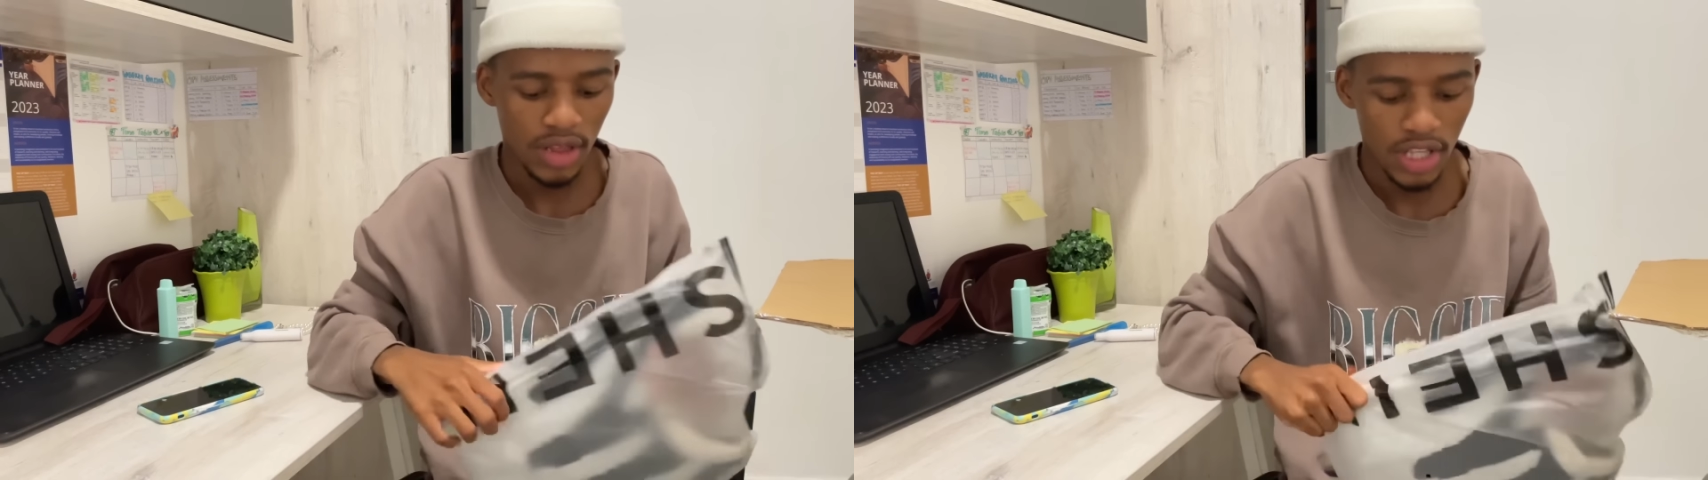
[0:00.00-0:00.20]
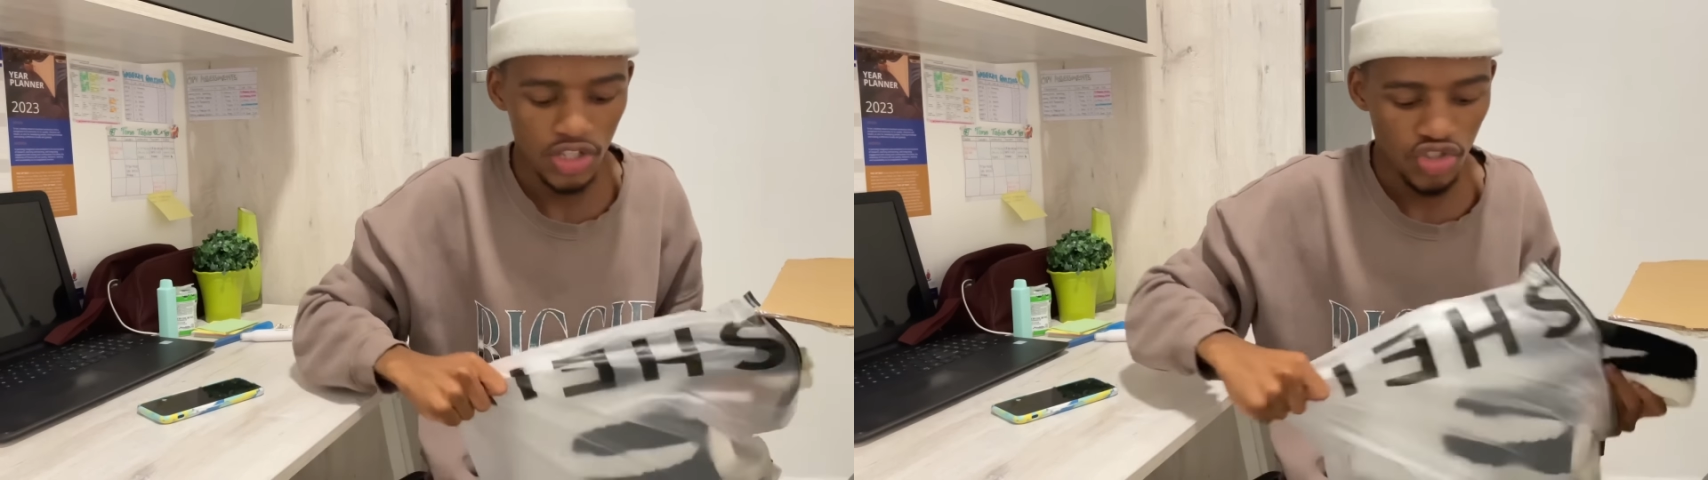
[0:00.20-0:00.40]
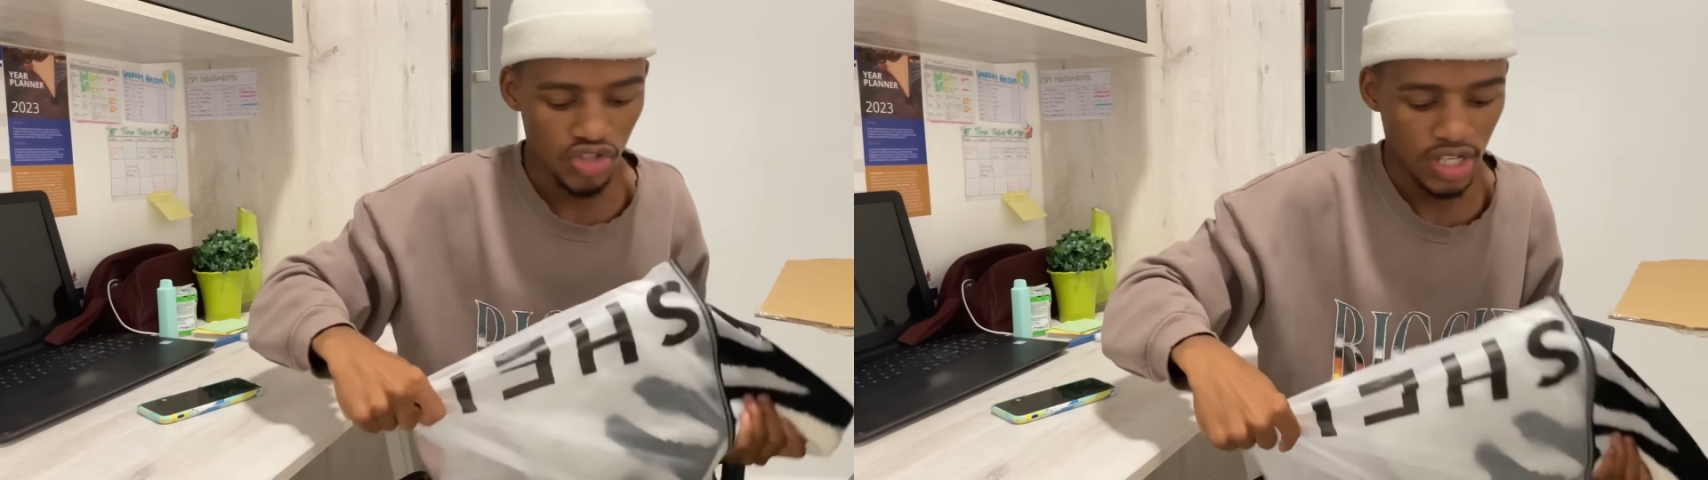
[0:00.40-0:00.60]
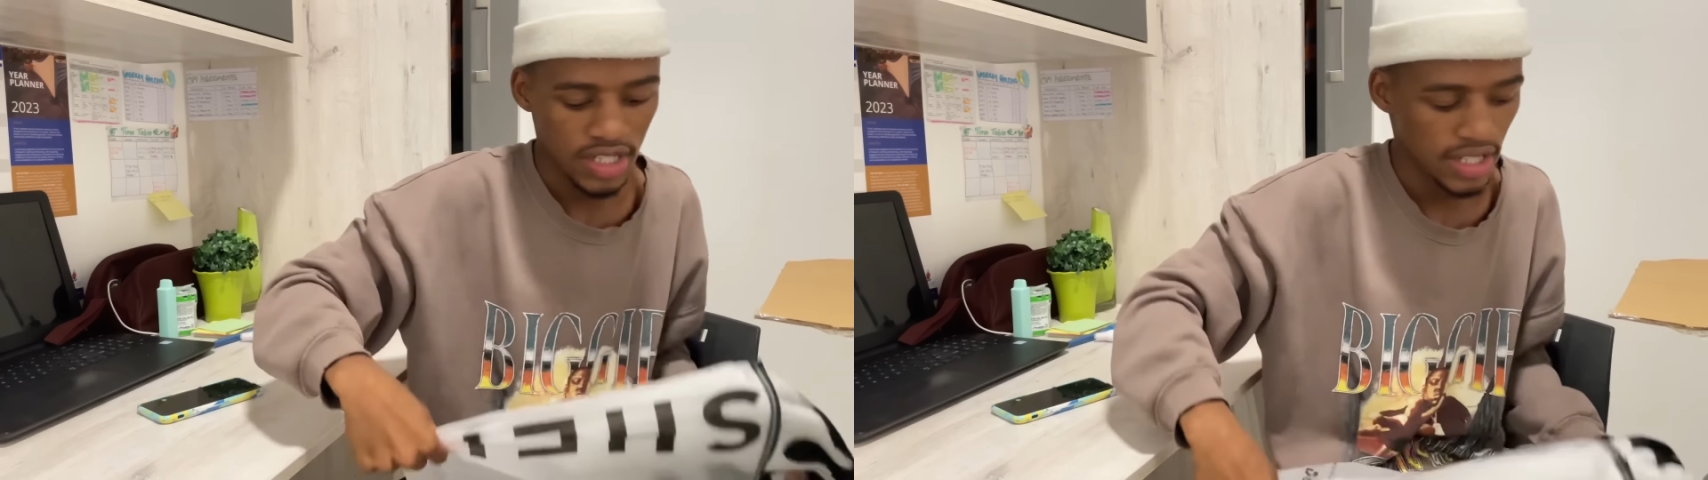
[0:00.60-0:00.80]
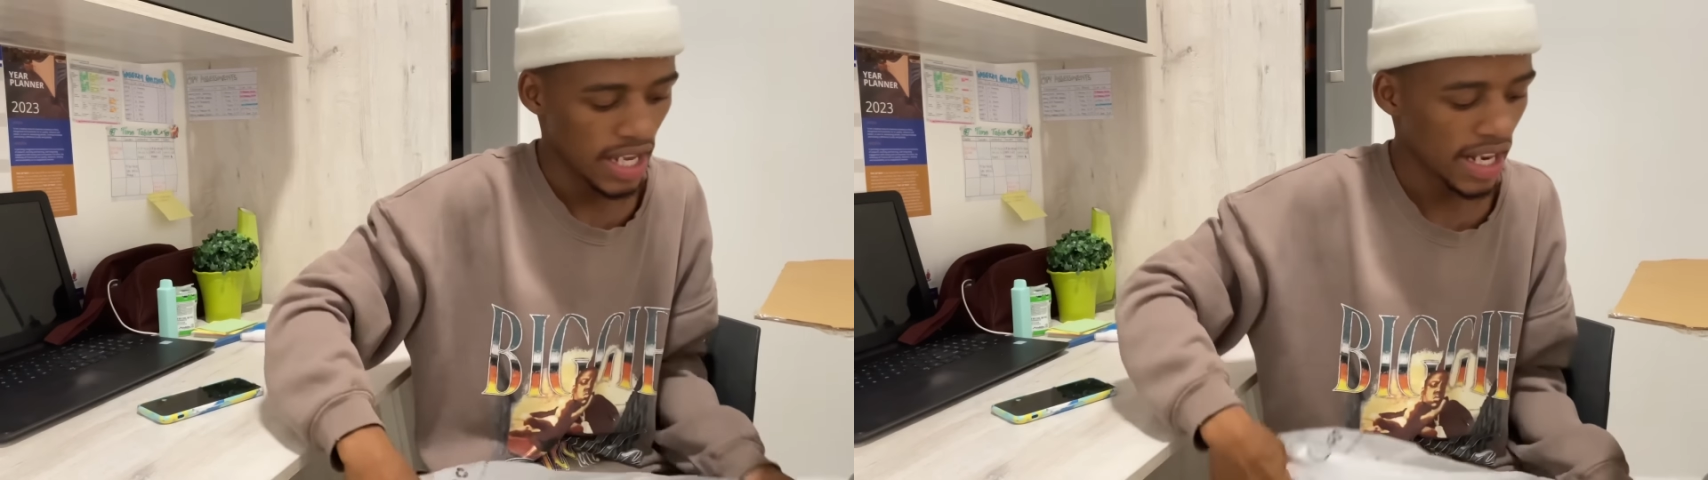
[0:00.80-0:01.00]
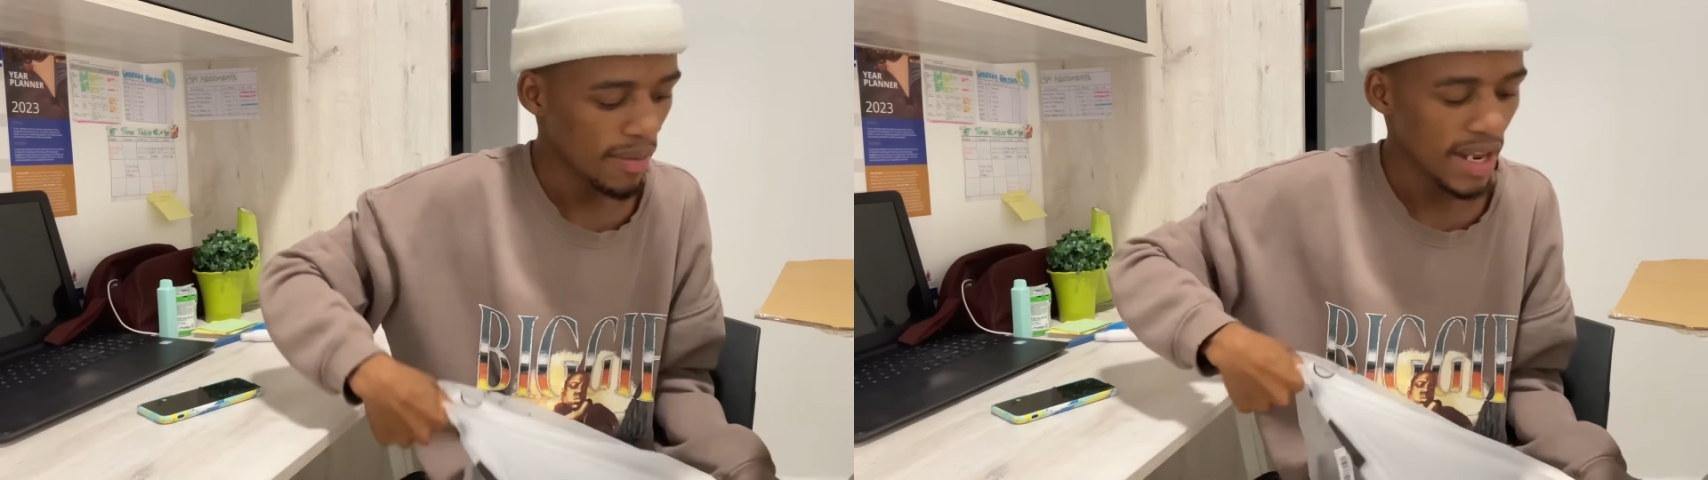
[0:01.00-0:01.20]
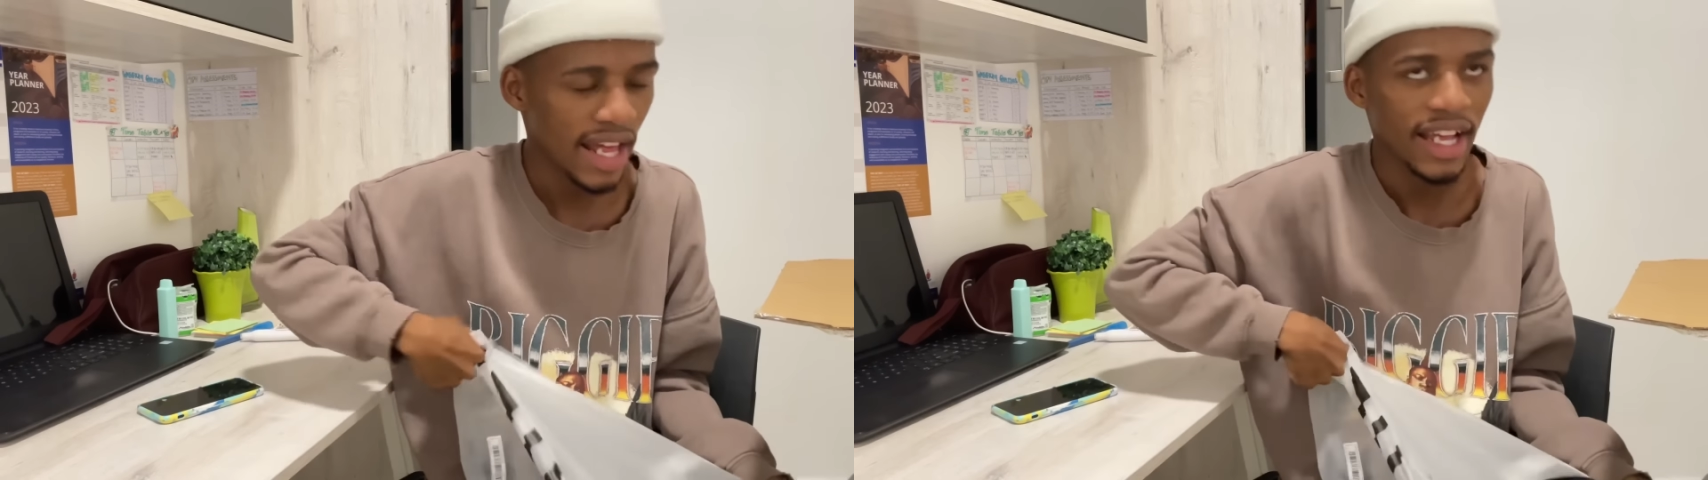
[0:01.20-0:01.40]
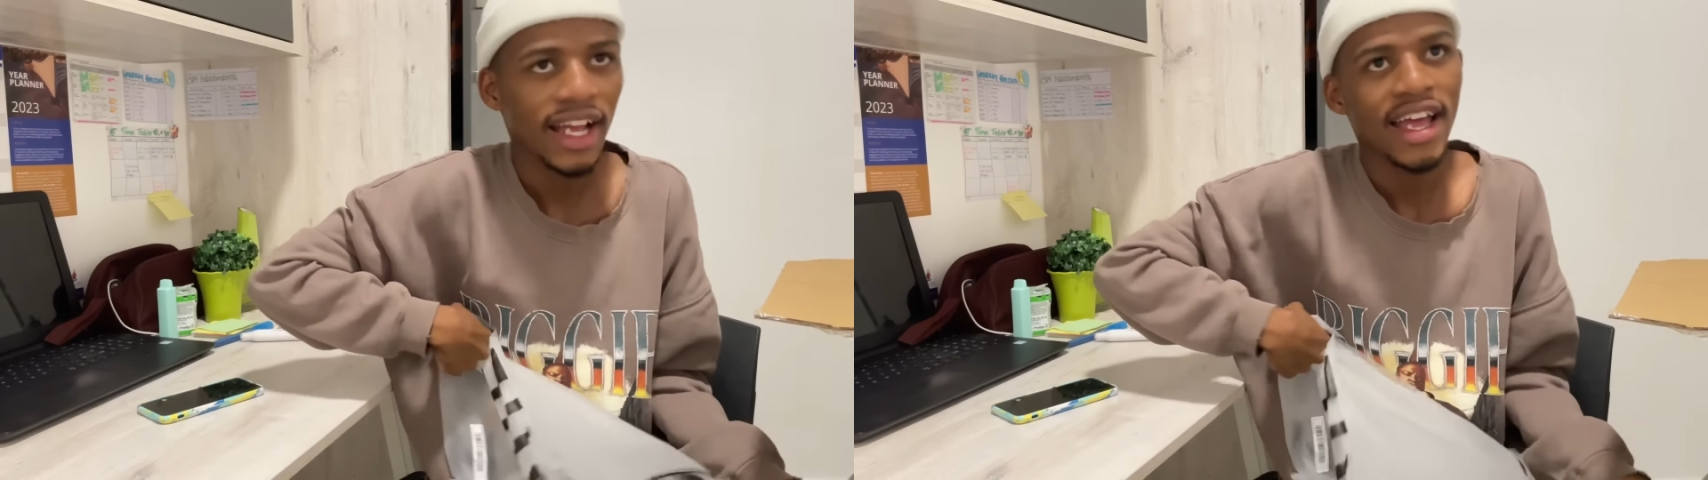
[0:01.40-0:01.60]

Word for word: this jersey, and I'm like,